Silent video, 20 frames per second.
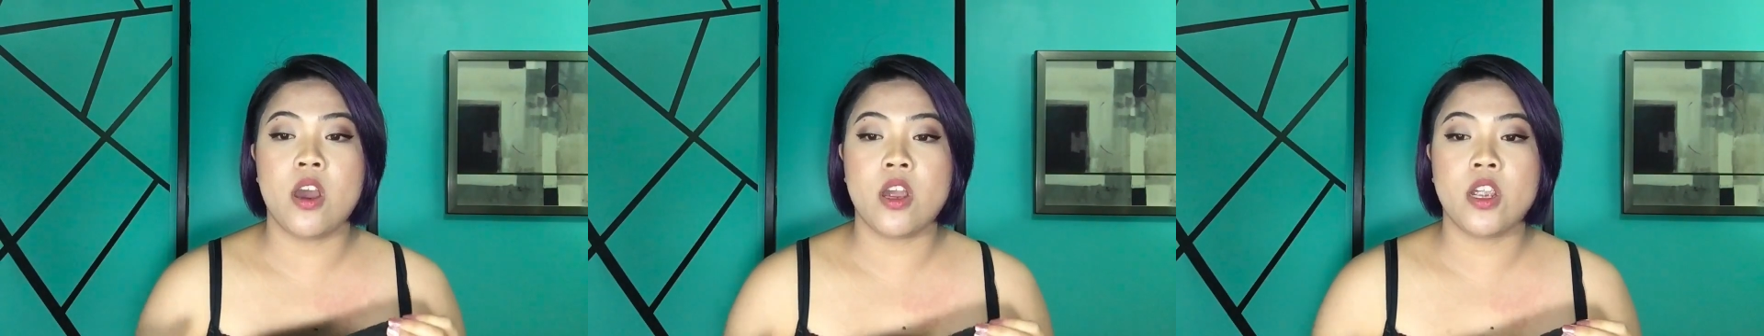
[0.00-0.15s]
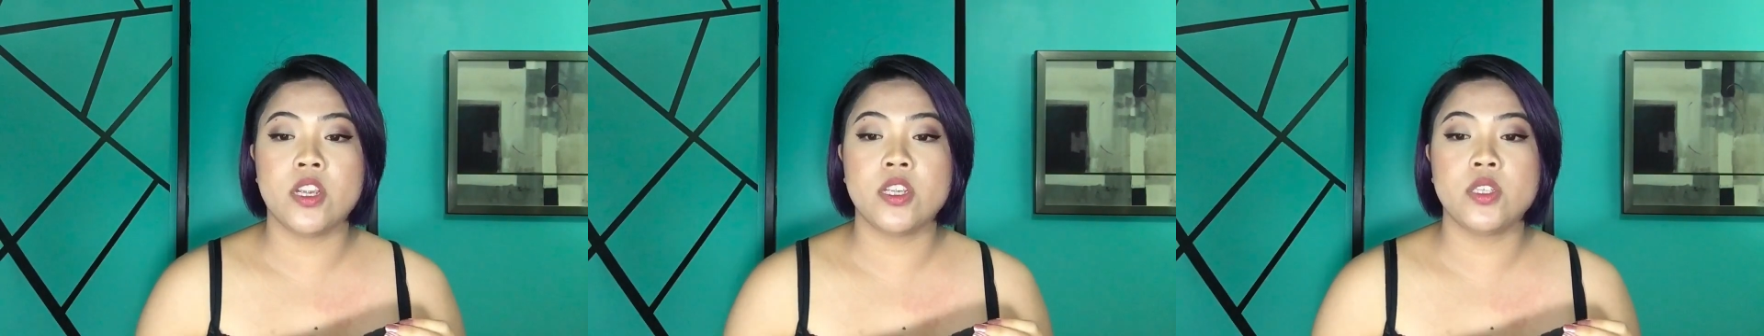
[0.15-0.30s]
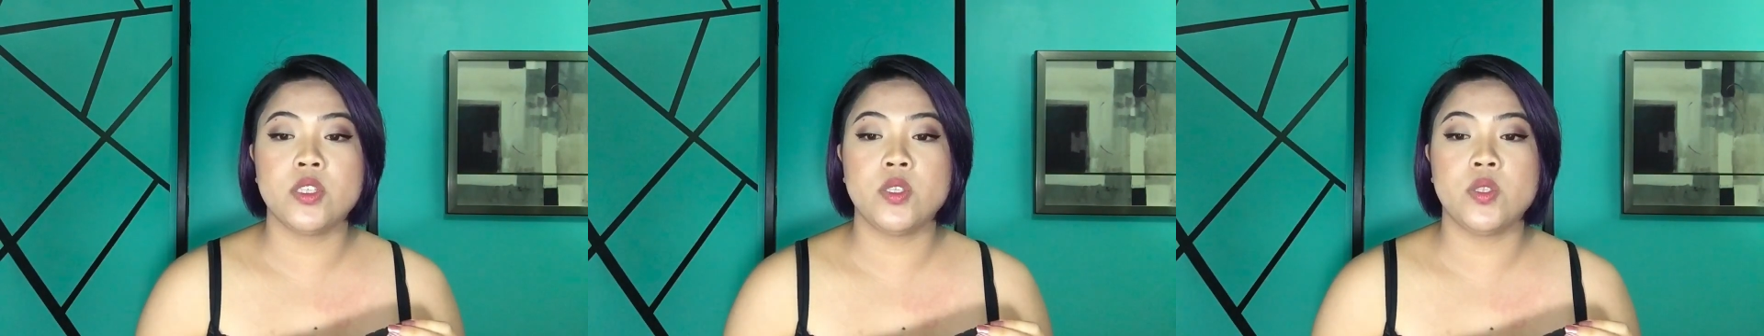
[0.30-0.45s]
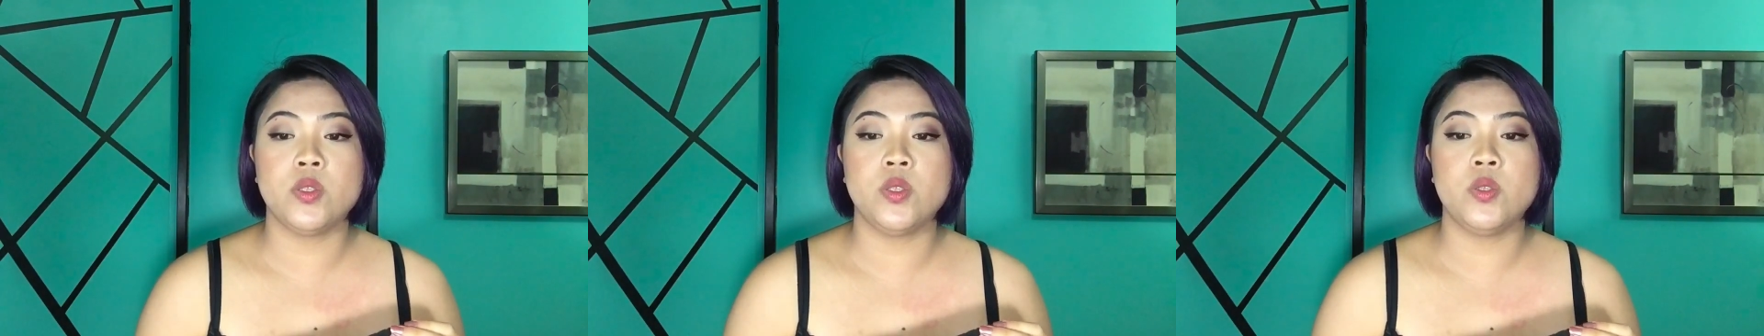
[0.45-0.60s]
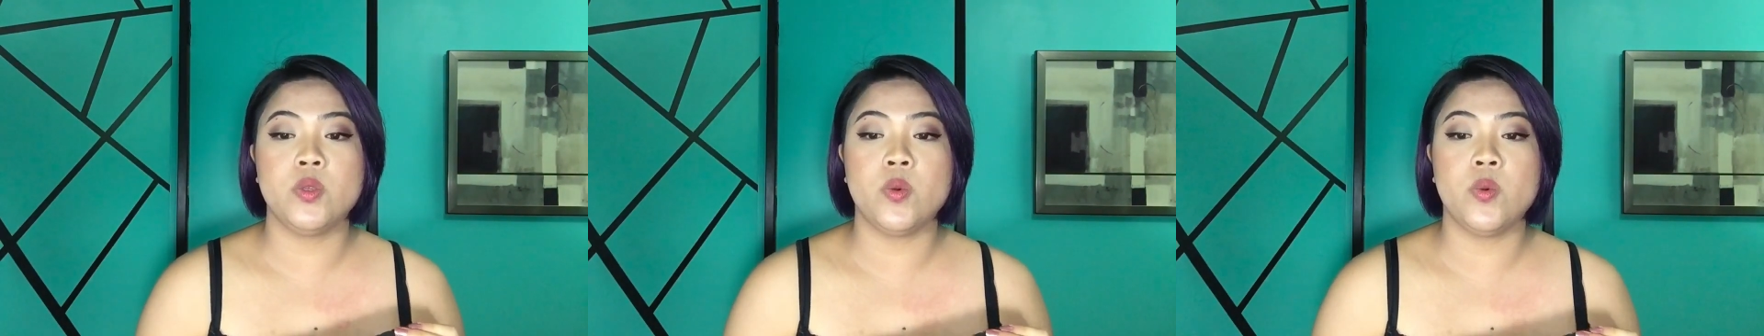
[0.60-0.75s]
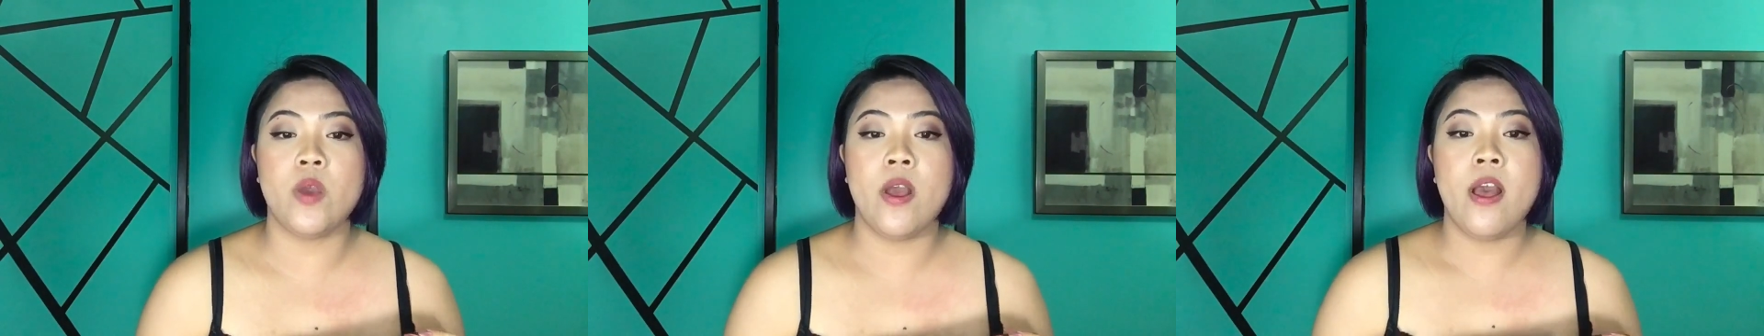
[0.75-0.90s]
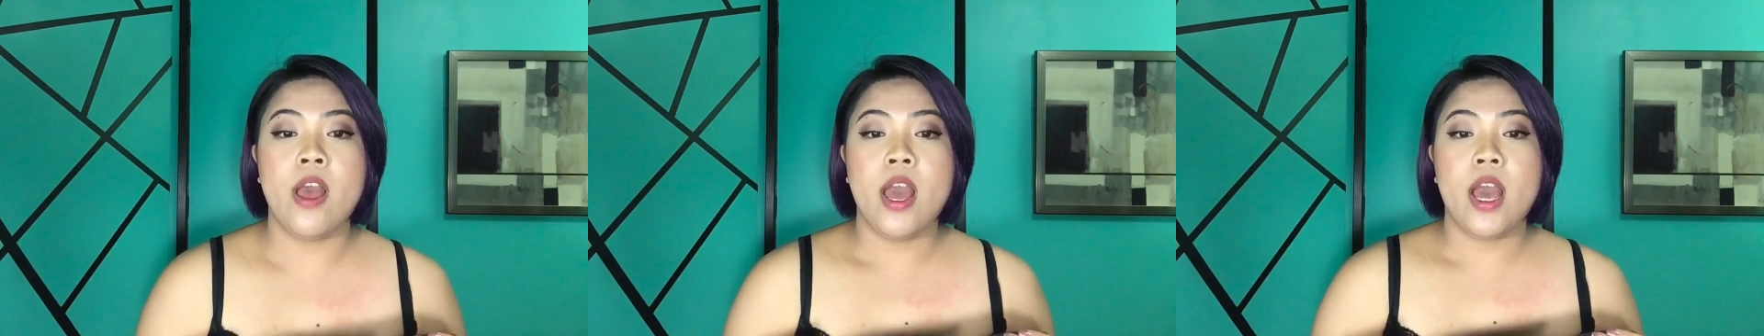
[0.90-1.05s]
hard to do
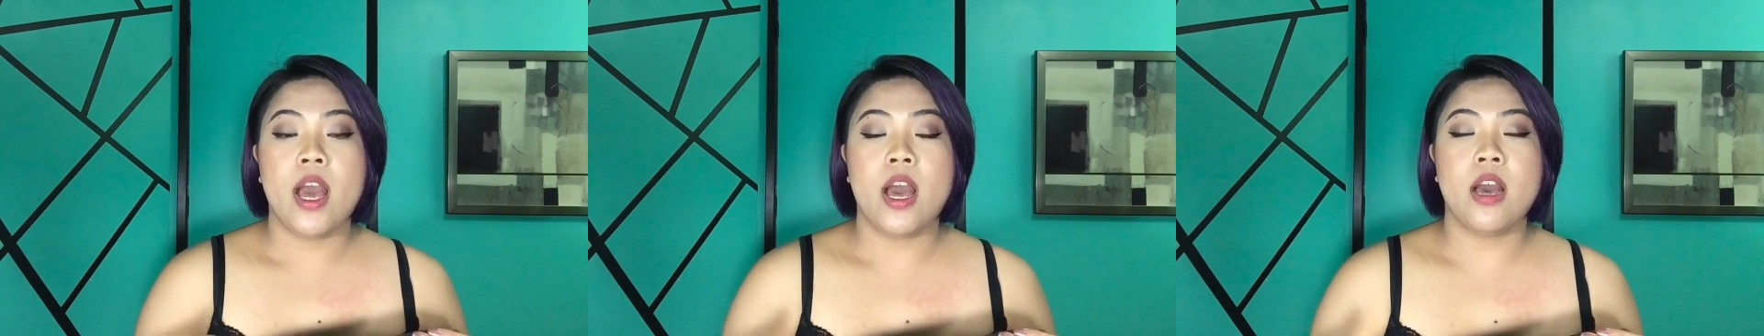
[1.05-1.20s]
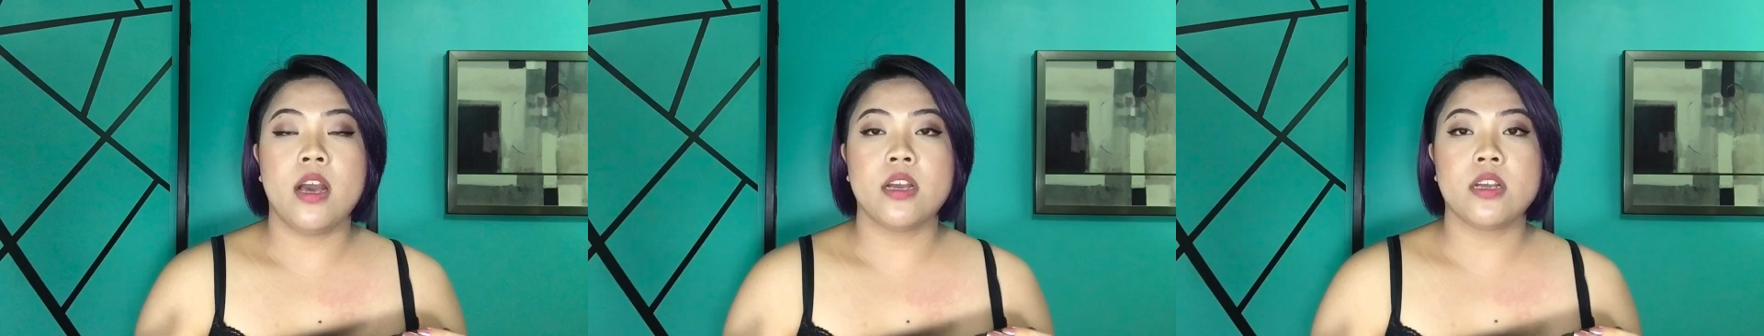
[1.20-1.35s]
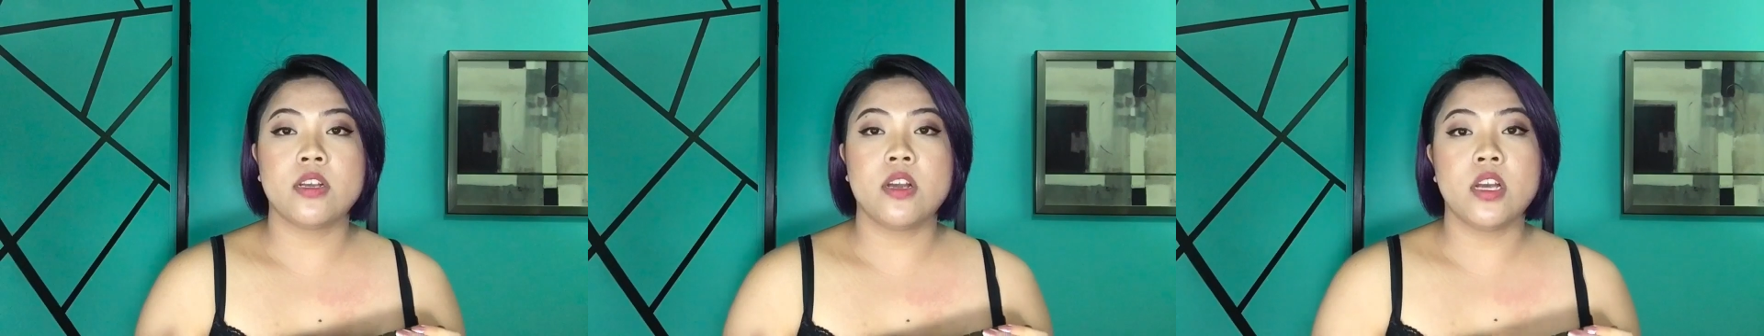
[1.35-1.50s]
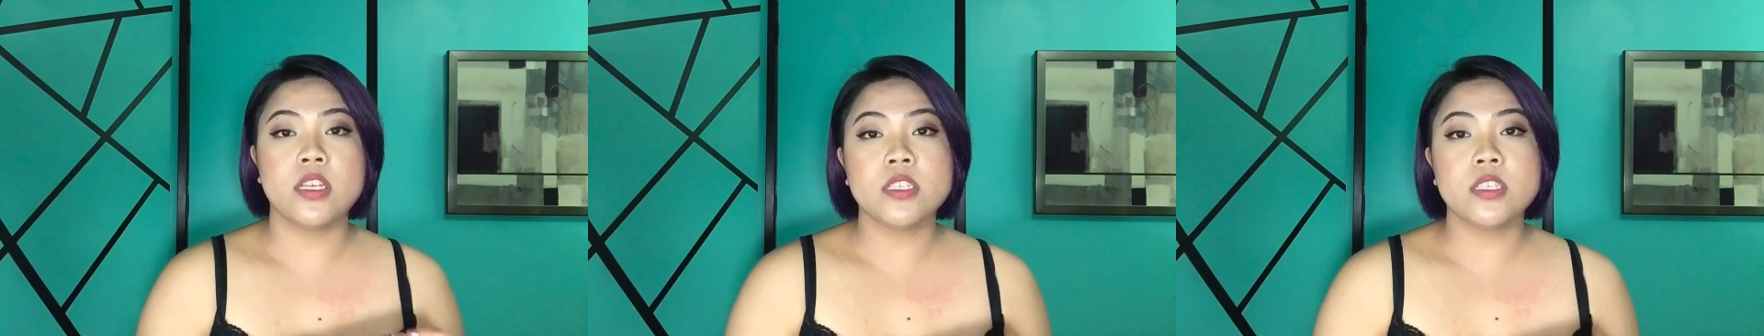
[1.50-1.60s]
uh,